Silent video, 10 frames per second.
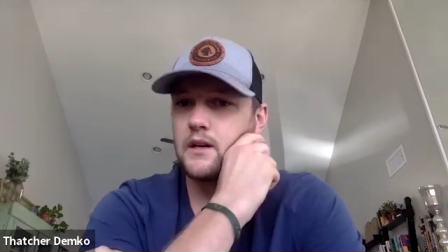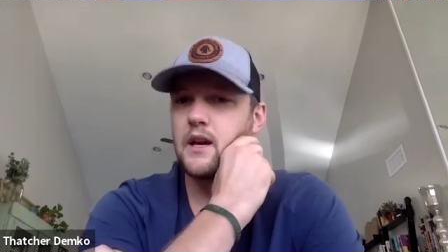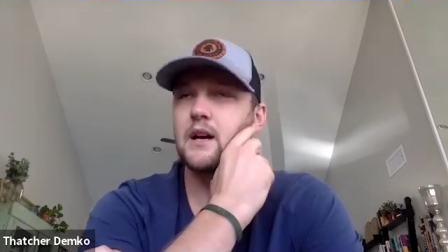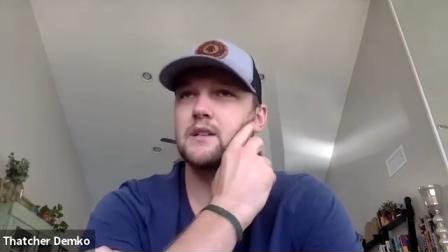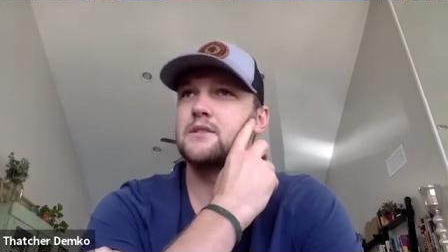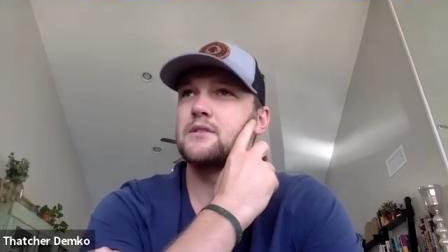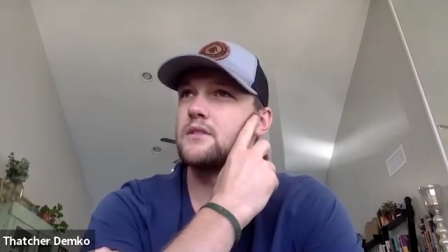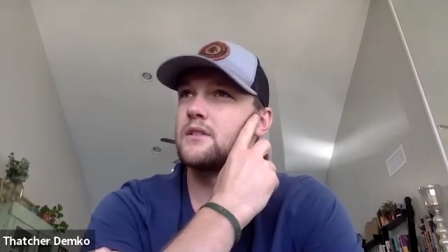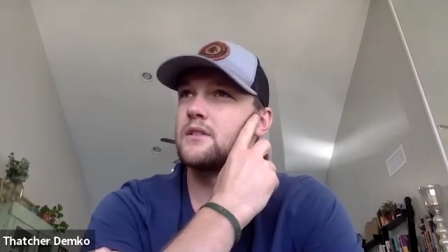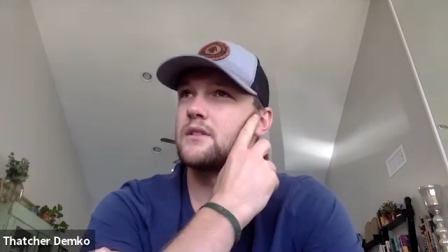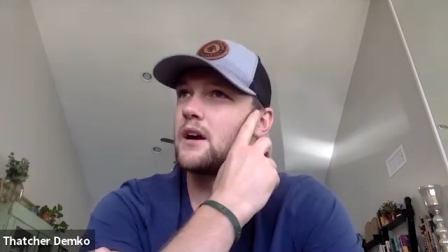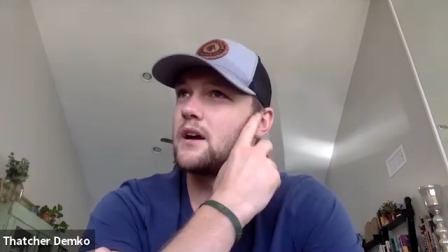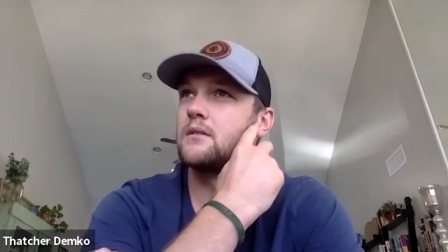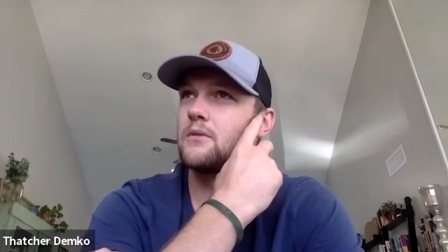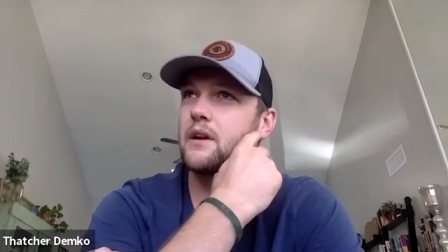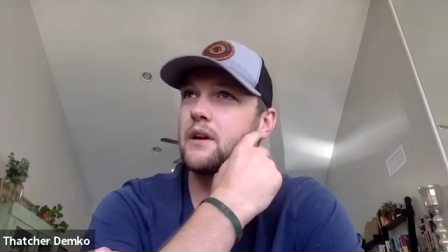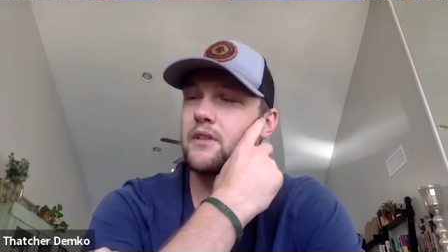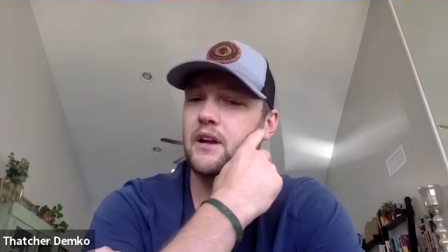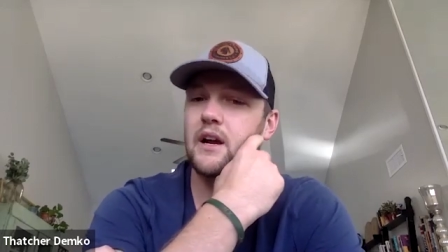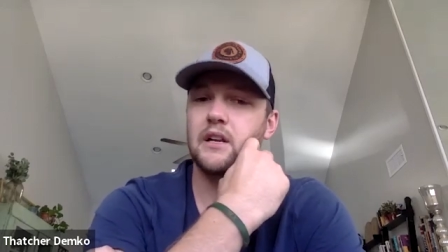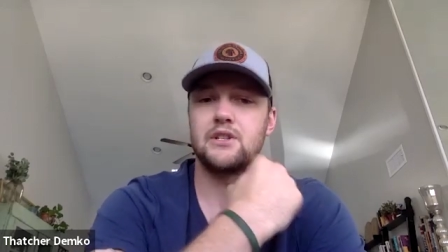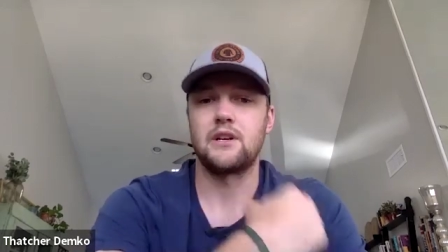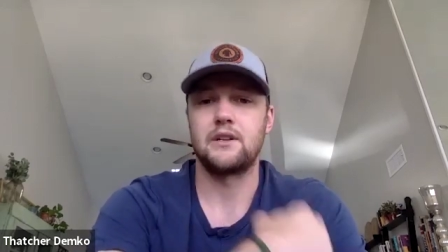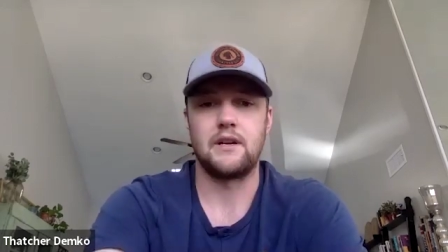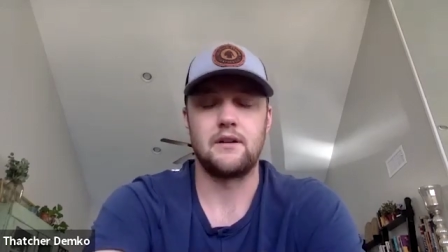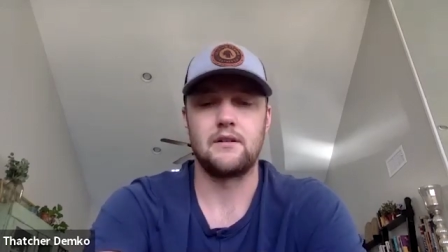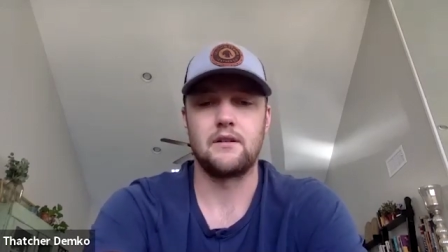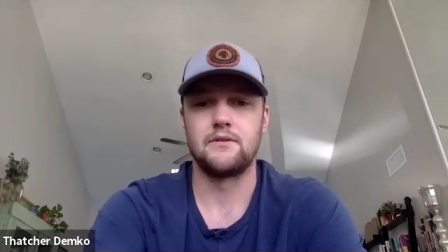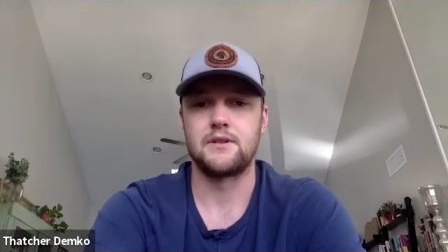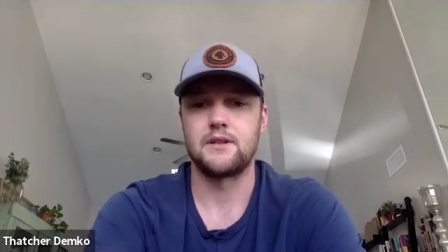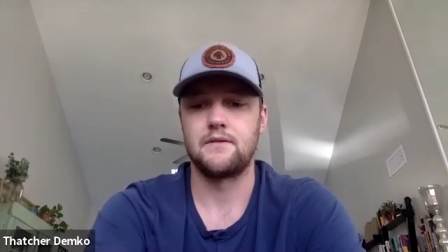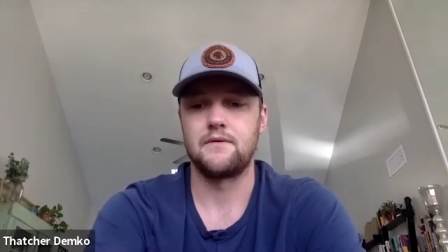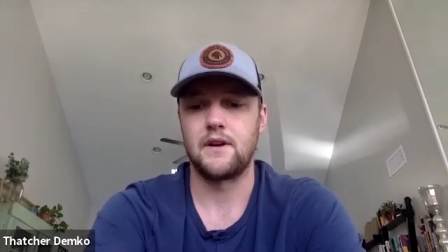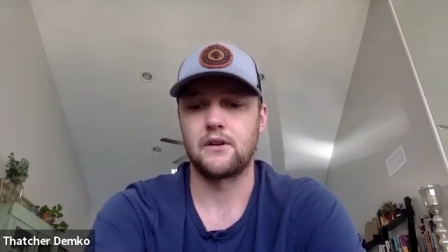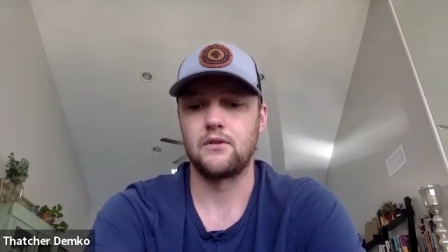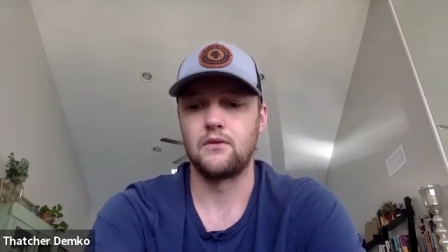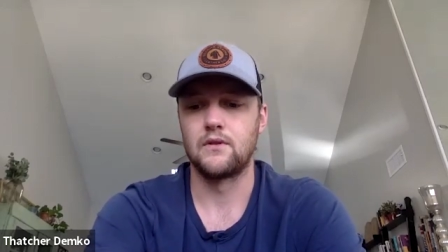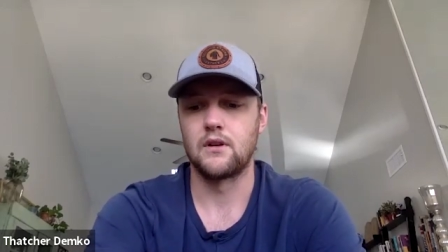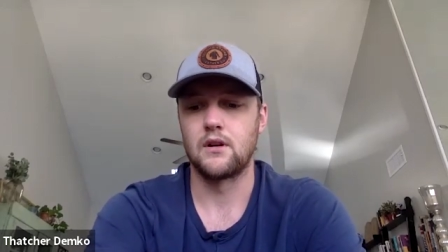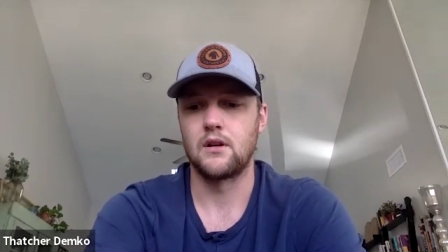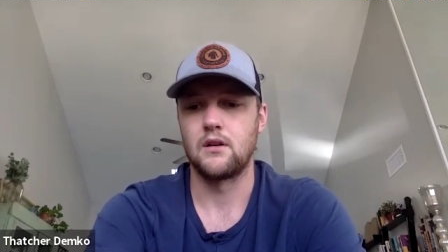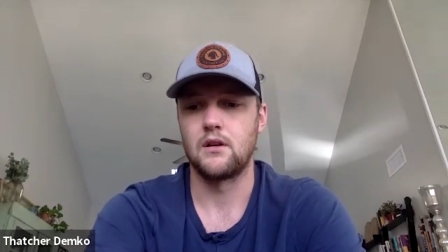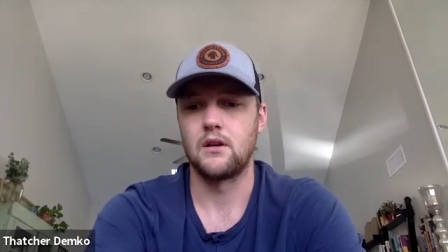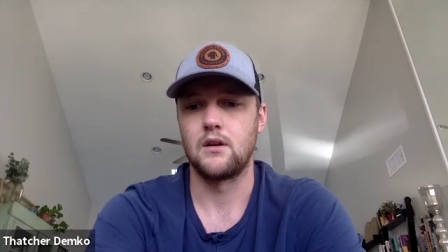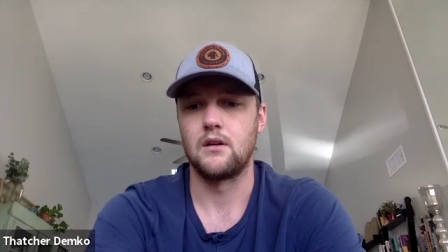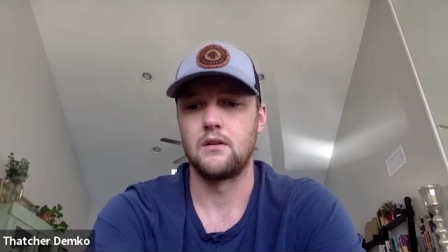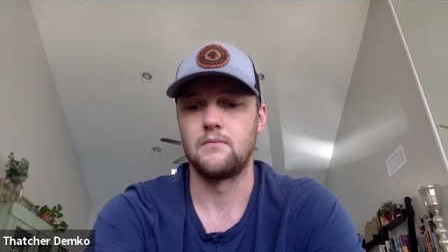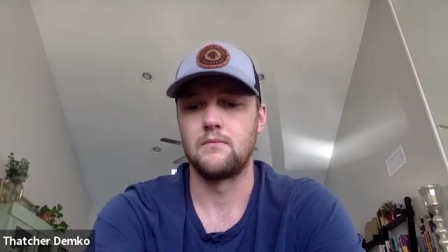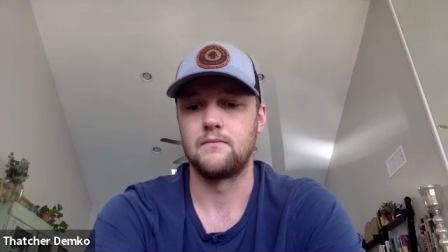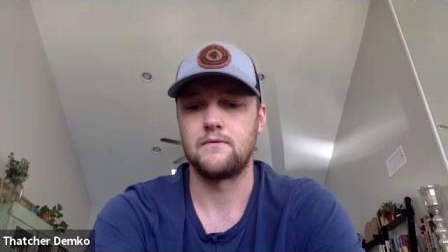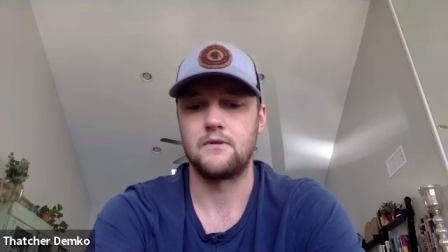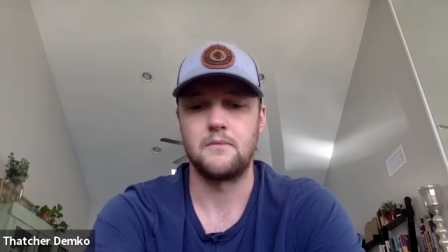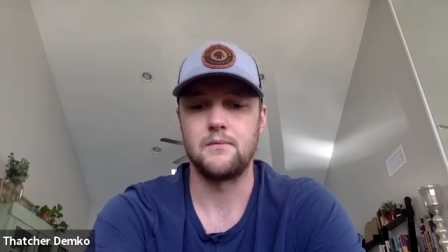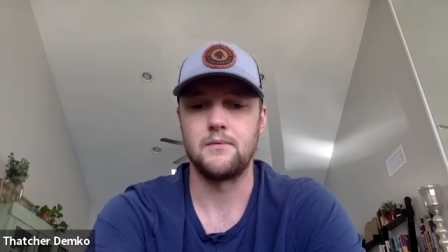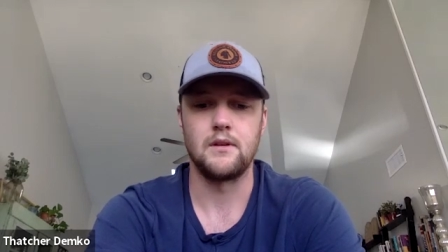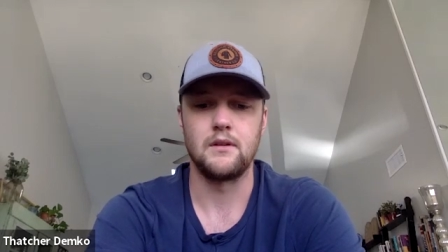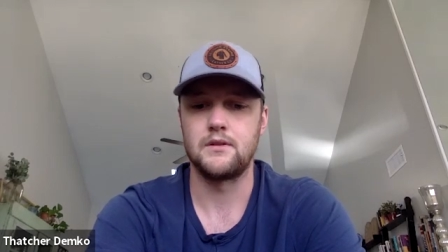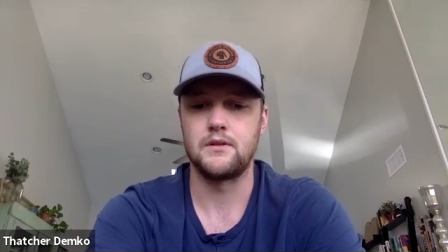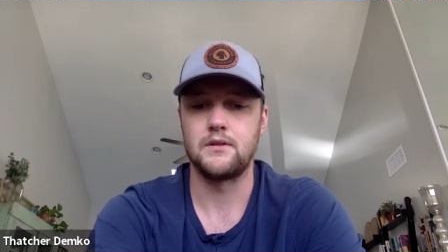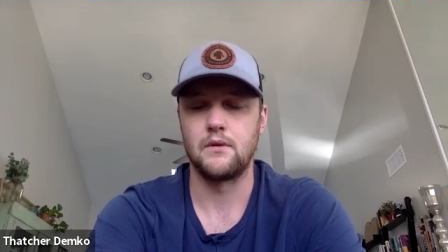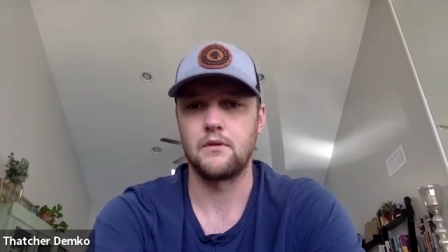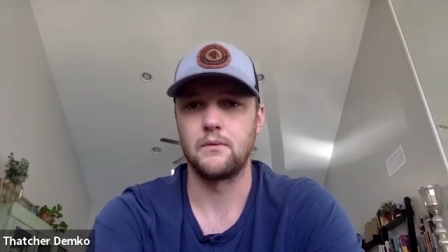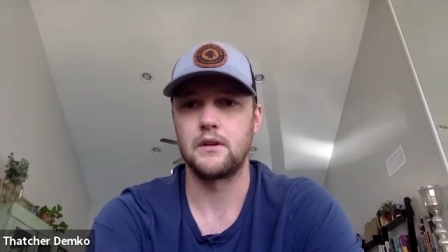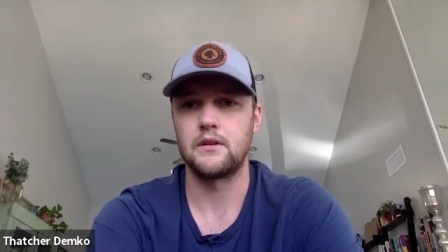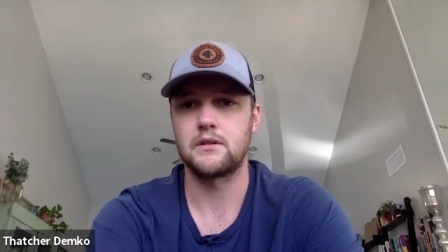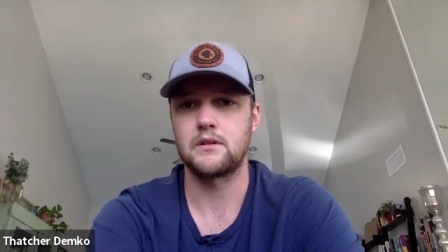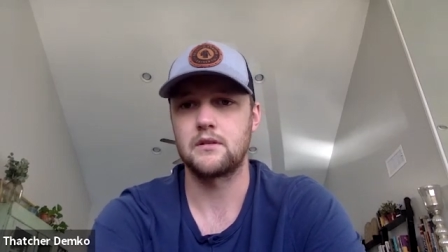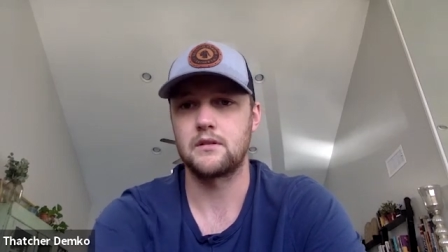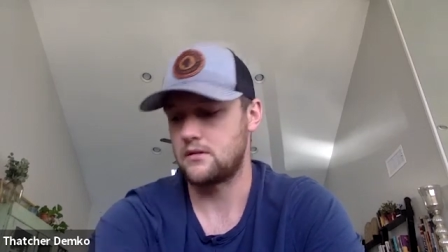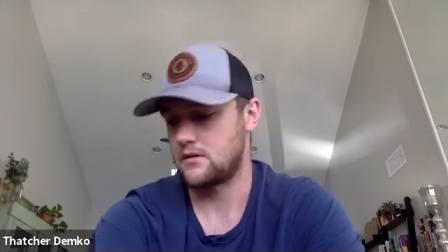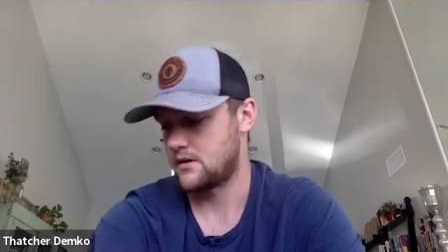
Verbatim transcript: Yeah, so I uh, when everything kind of shut down, I was in Vancouver um, for maybe two or three weeks.